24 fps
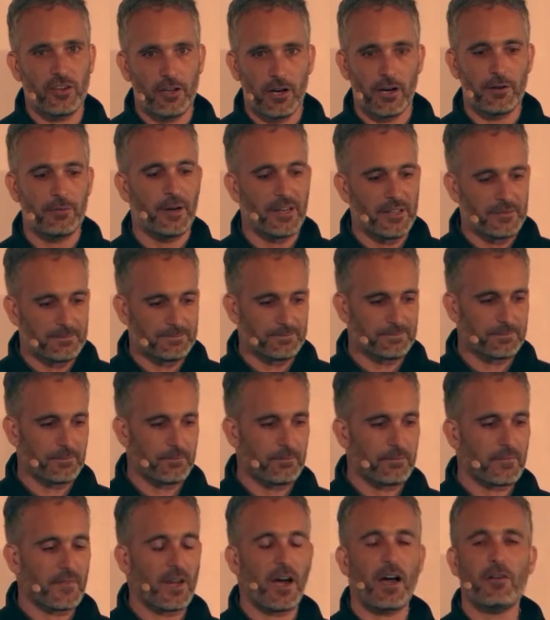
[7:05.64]
You know,
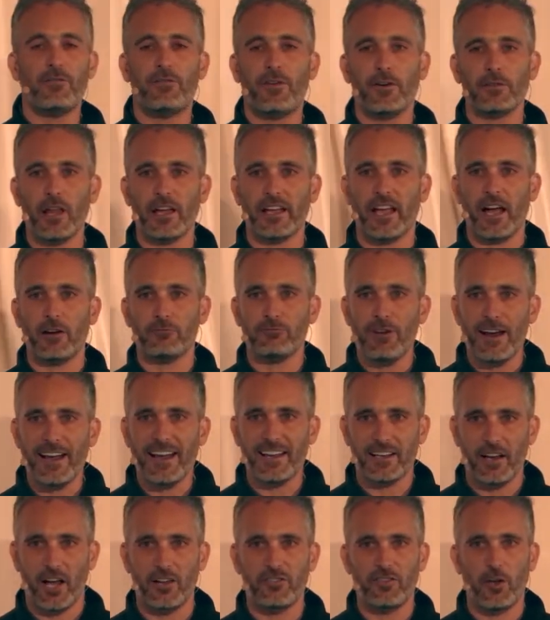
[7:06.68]
I feel like I
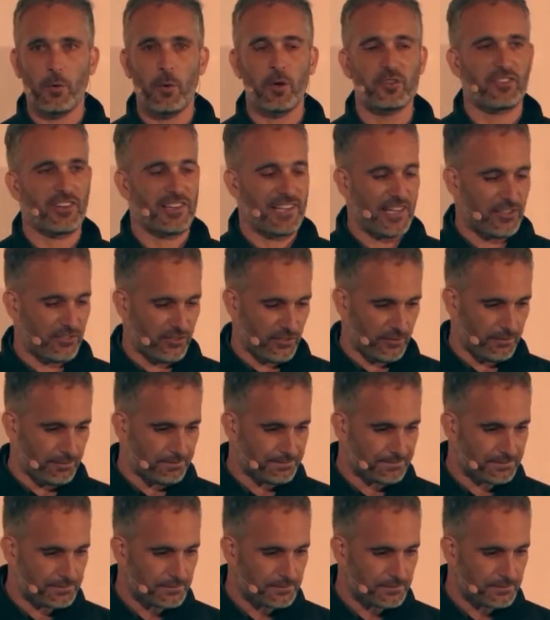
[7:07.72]
recognize, I want to listen.